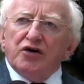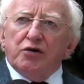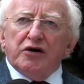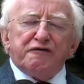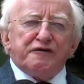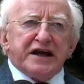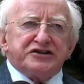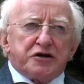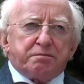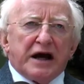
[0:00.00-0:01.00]
who are
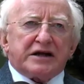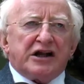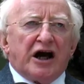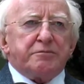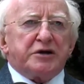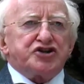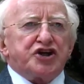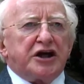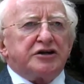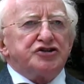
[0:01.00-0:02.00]
affected by climate
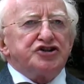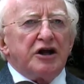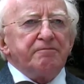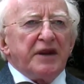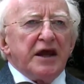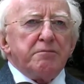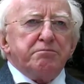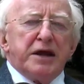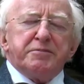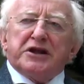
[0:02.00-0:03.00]
change,
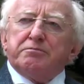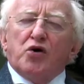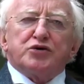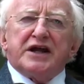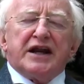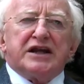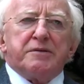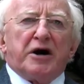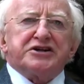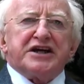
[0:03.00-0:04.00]
maybe more than
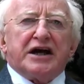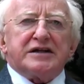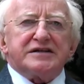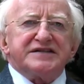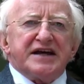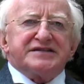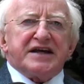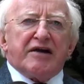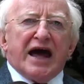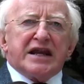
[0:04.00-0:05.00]
anybody else as
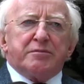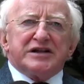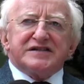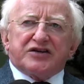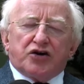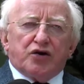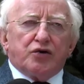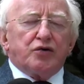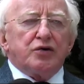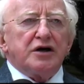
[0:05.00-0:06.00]
their animals go.